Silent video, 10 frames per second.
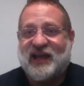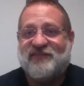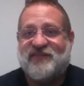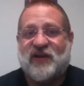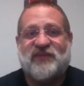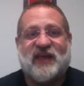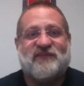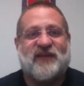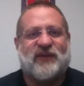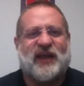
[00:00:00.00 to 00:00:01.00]
I found
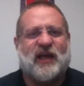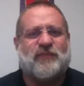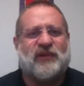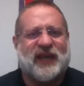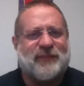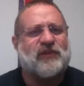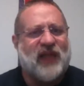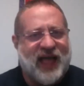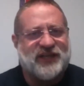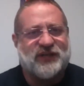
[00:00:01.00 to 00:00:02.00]
that very helpful. And I'm
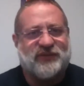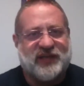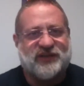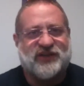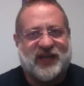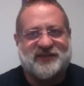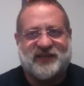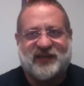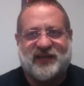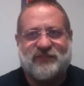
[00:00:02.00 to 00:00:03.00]
glad you did,
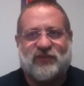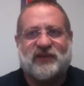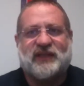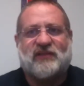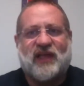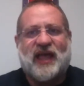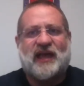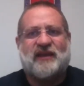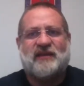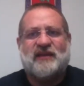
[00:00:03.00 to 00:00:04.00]
Jesse. I'm really
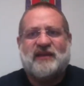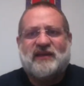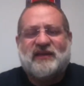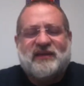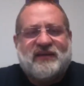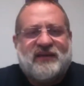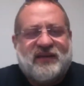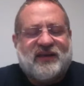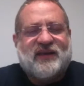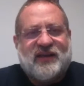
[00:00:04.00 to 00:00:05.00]
glad
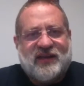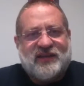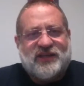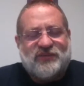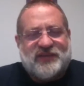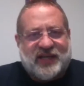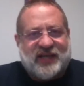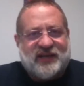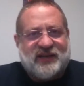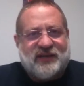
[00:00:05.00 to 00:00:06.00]
you
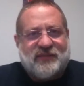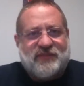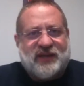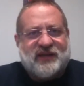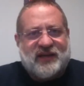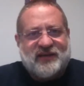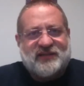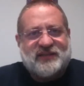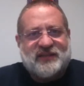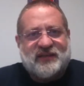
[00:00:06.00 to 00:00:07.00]
did,
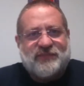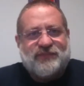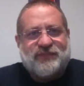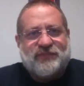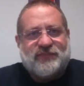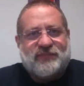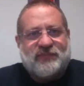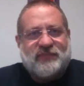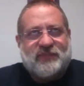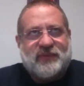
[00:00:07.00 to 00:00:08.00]
because
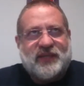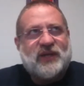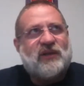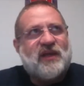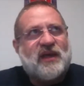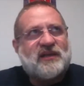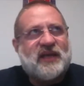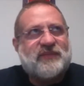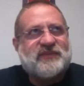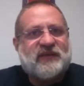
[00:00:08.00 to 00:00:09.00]
a lot
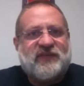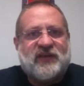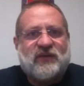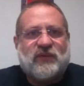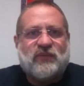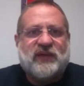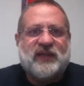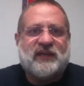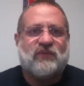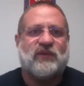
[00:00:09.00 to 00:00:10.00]
of times I feel when
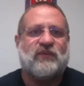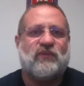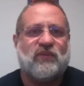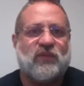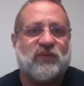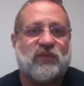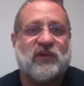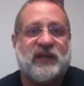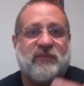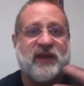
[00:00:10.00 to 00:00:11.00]

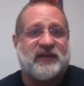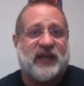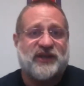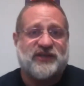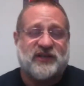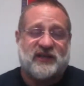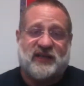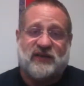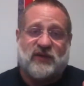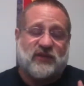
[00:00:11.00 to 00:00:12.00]
we're in
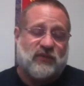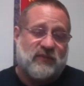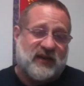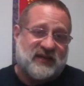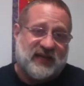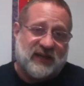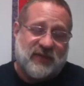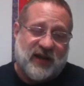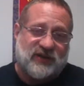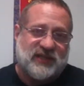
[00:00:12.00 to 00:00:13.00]
meditation, and whether we're
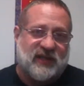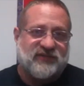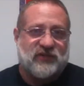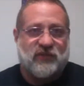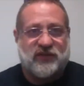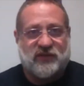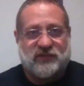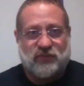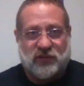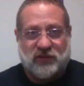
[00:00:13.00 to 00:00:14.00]
meditating by ourselves or
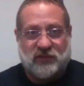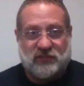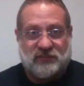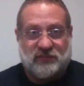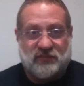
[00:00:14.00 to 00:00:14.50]
whether we're